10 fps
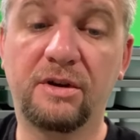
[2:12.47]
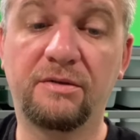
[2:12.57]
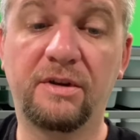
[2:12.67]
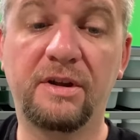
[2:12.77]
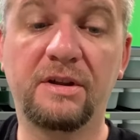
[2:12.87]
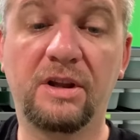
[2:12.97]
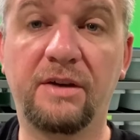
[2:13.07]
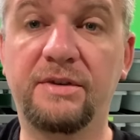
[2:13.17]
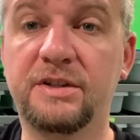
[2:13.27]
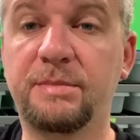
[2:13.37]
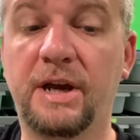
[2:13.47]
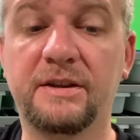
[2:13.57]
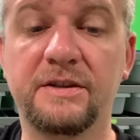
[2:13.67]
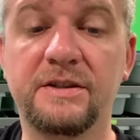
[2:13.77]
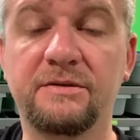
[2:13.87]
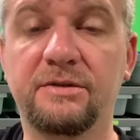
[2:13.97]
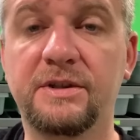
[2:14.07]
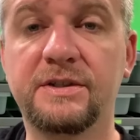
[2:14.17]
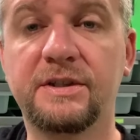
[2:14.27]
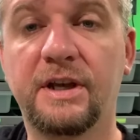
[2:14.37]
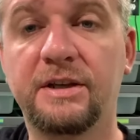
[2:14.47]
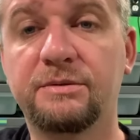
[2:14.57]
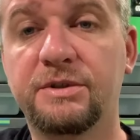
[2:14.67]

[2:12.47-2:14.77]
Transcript: of a life expectancy for these snakes,